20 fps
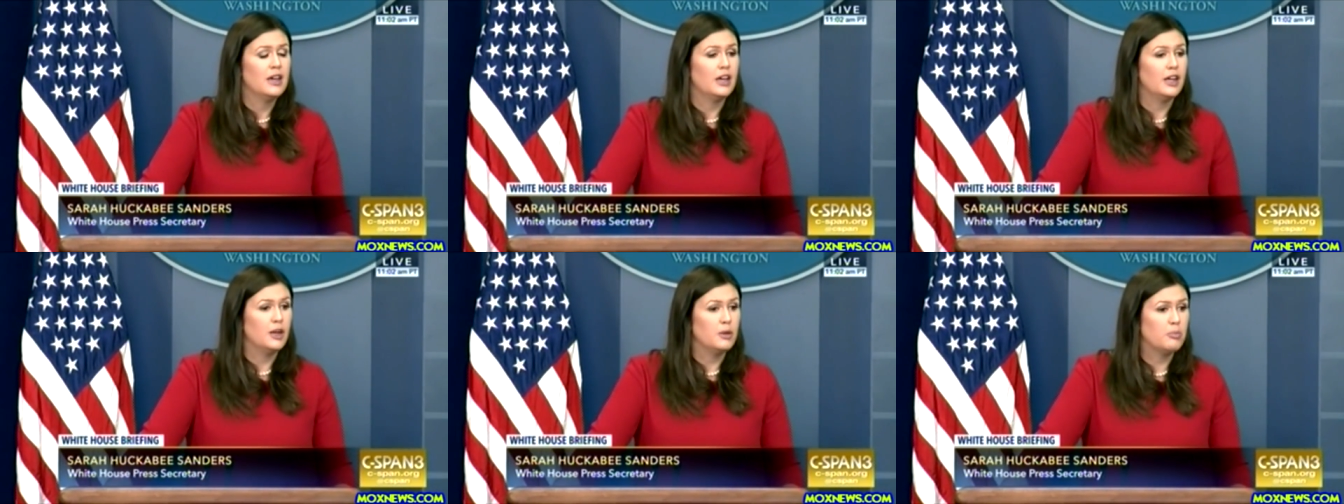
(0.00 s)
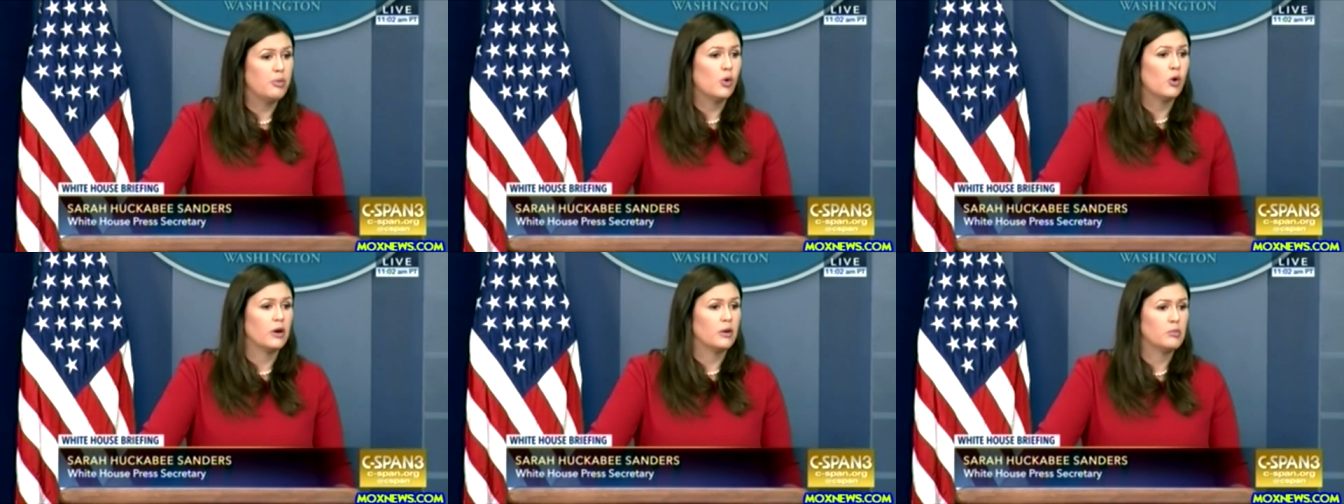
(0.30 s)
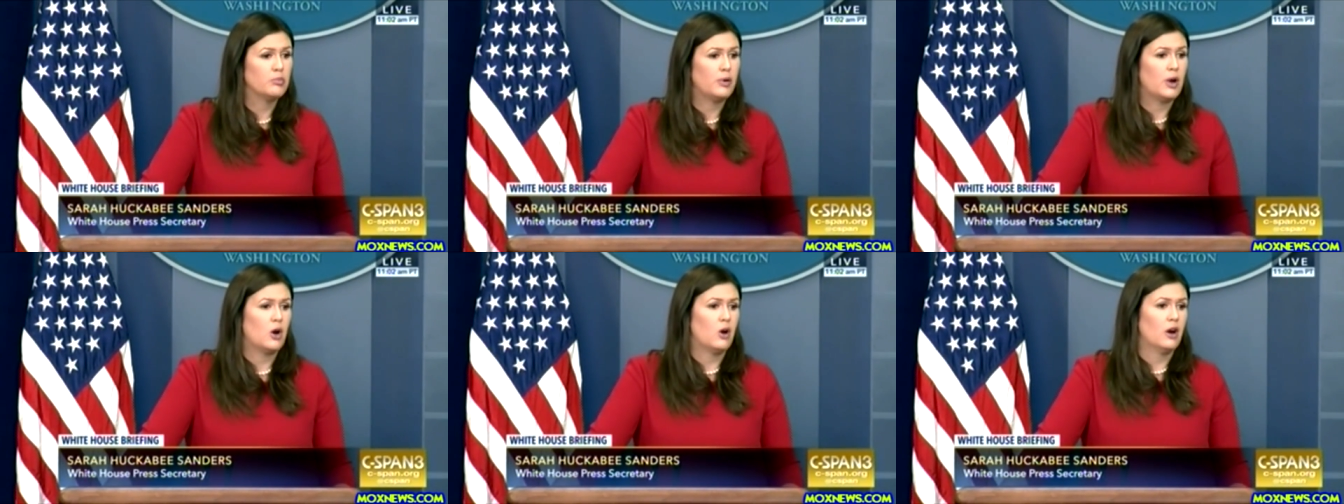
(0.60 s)

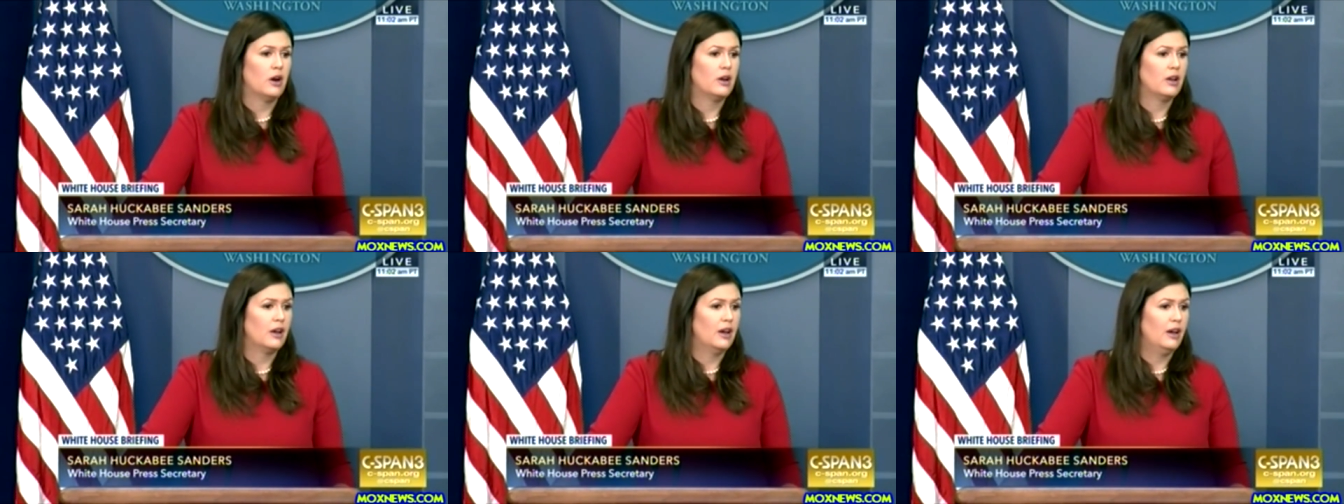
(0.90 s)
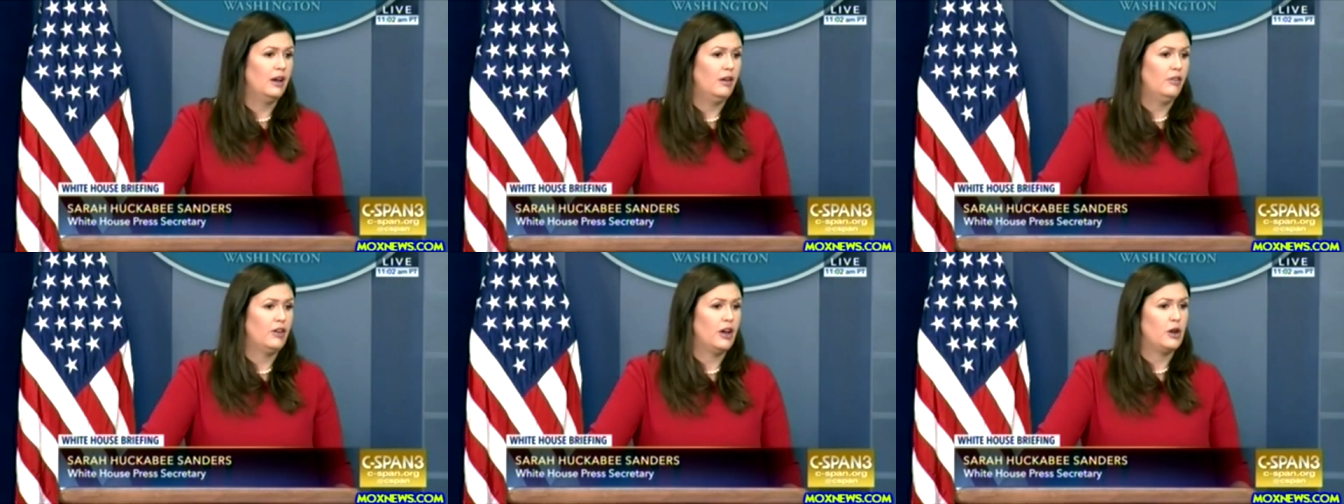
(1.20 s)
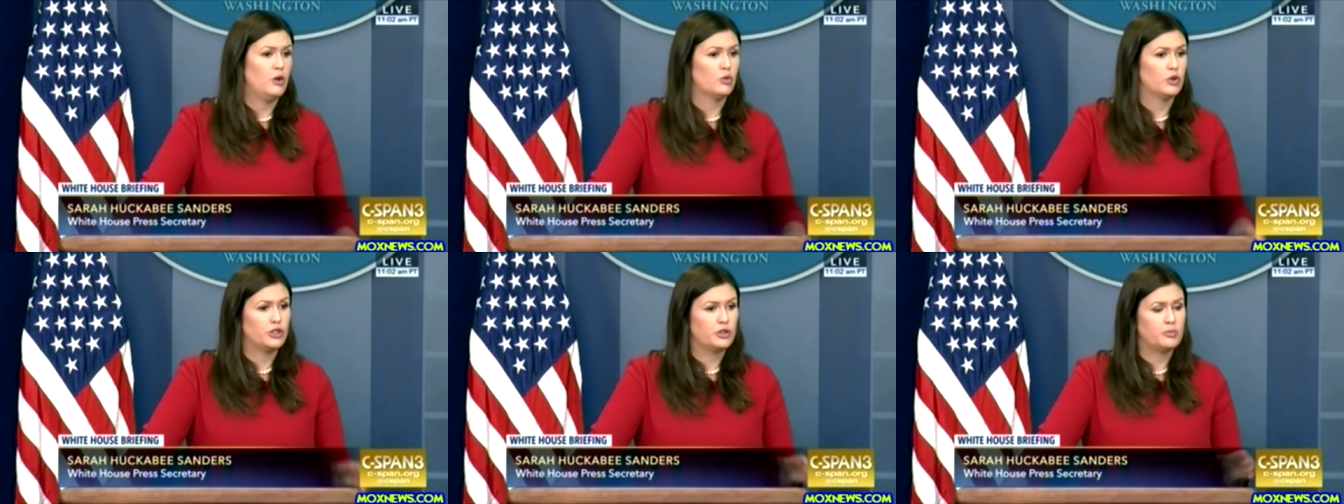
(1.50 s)
important part of
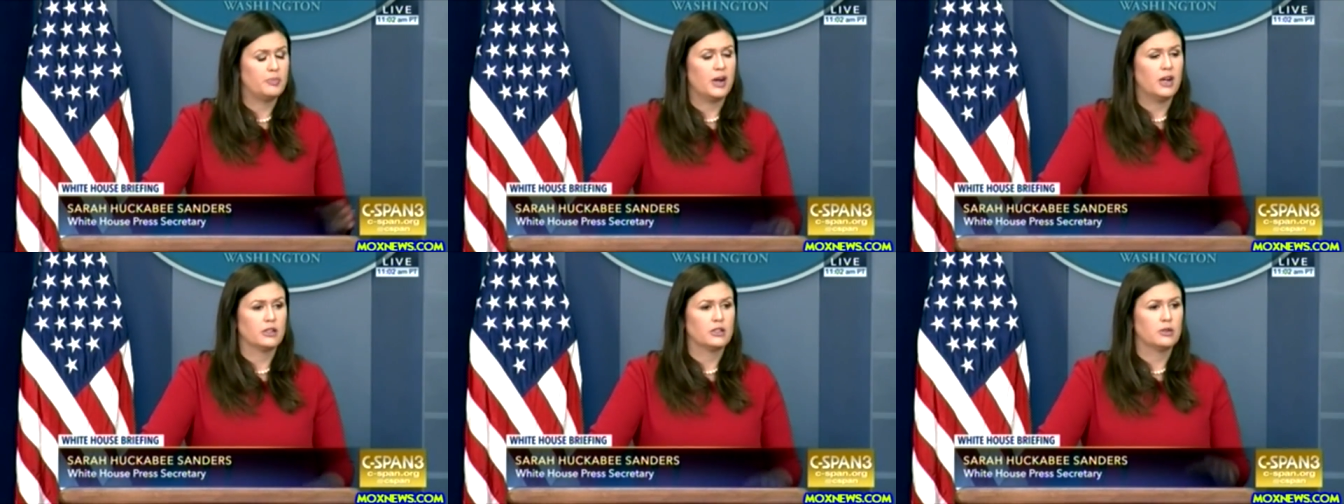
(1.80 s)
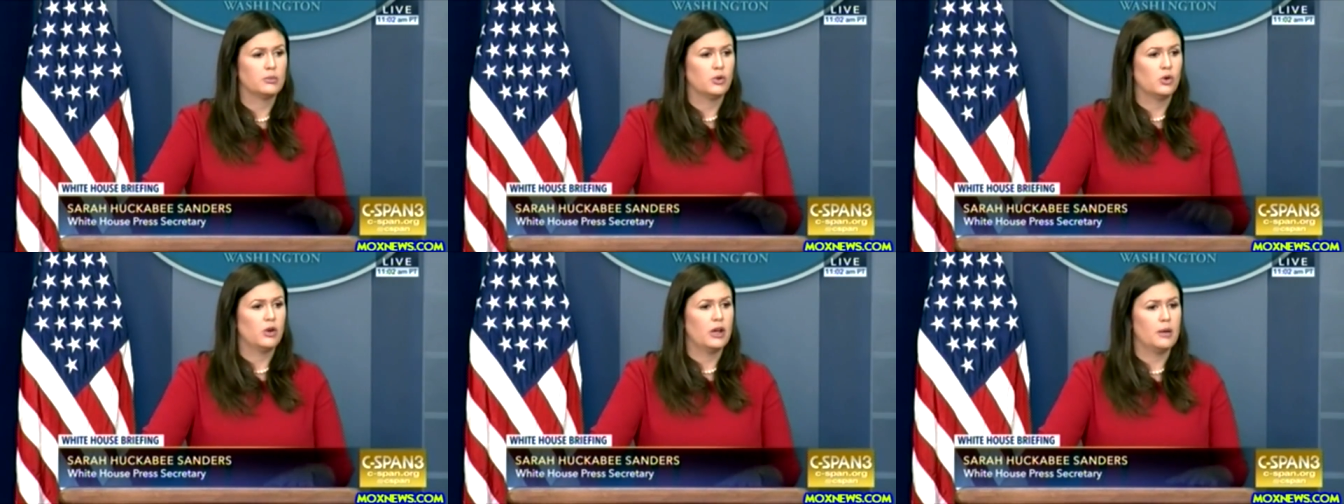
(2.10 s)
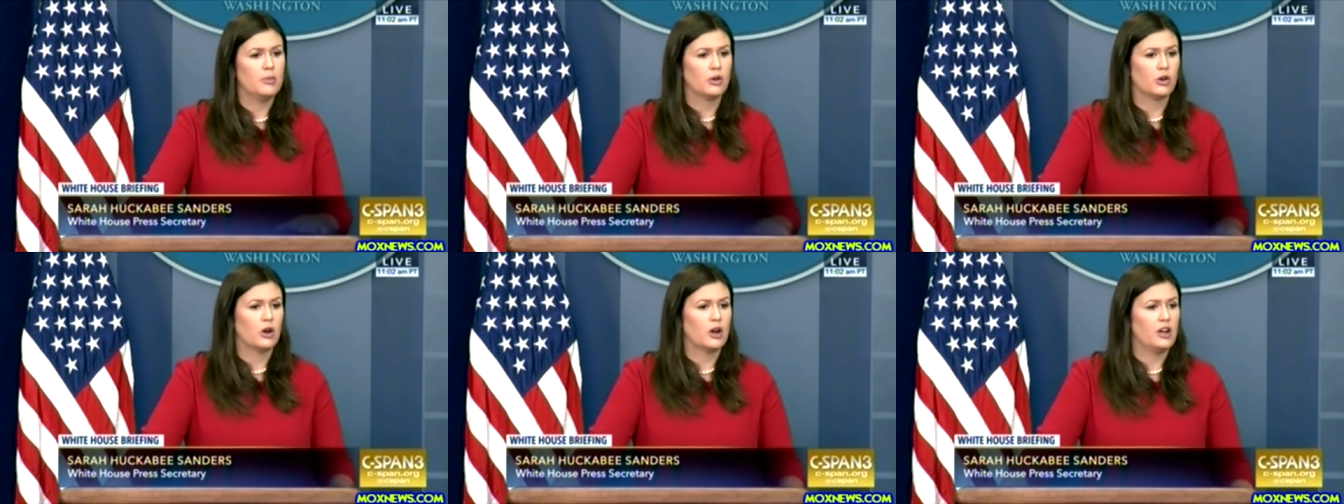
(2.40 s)
a responsible
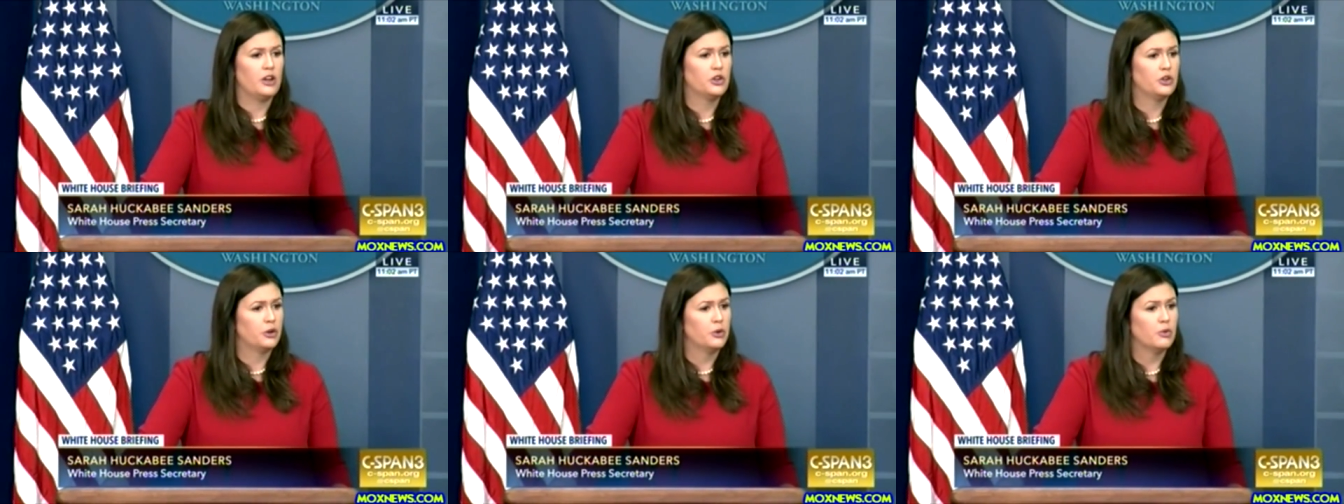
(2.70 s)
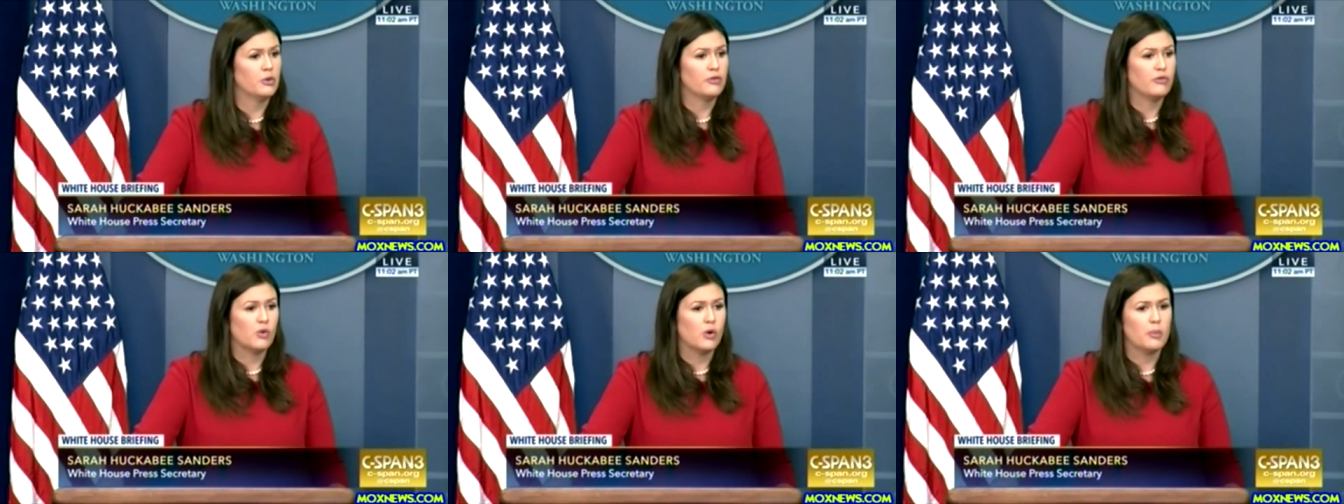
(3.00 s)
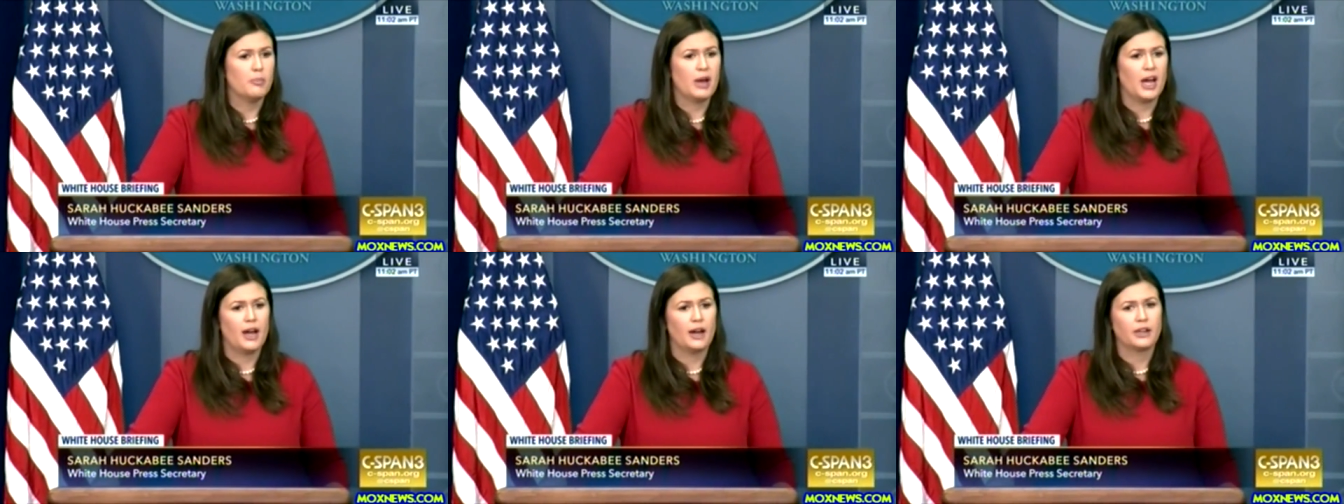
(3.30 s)
immigration
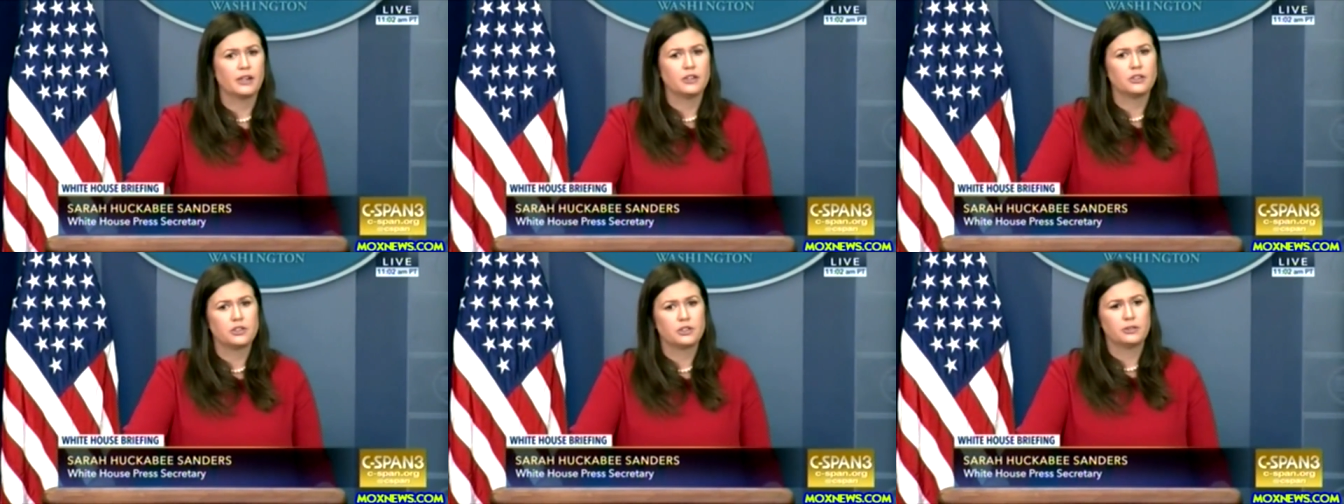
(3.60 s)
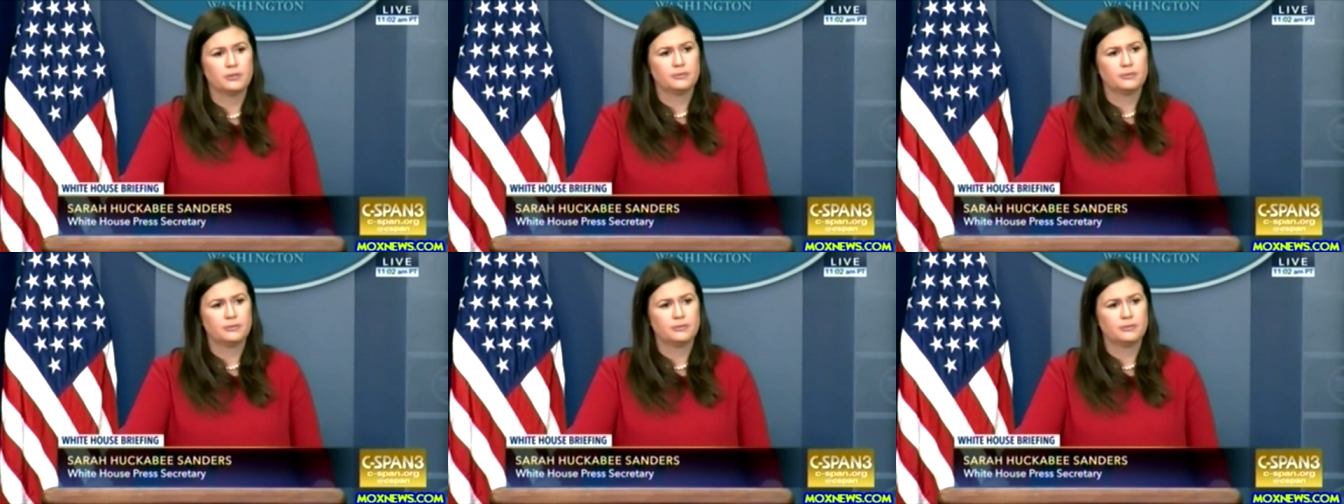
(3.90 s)
reform package.